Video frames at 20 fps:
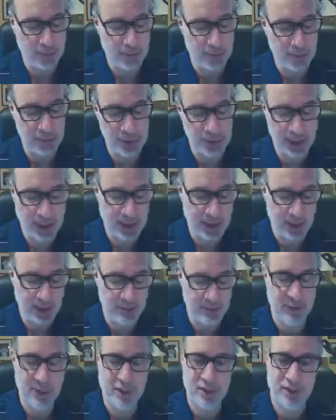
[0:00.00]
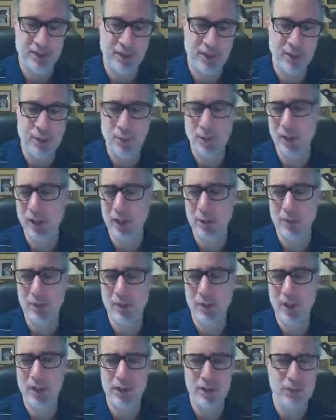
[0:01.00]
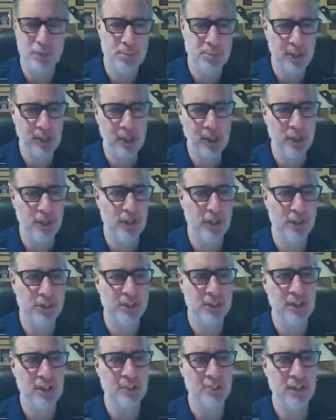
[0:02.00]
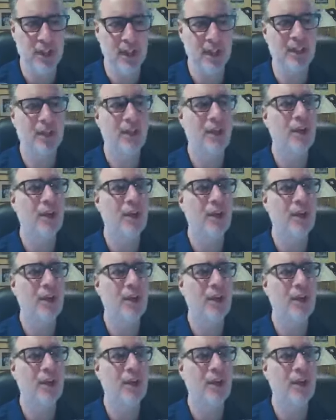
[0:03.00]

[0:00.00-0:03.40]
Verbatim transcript: Communicating effectively, working with others, being a teammate,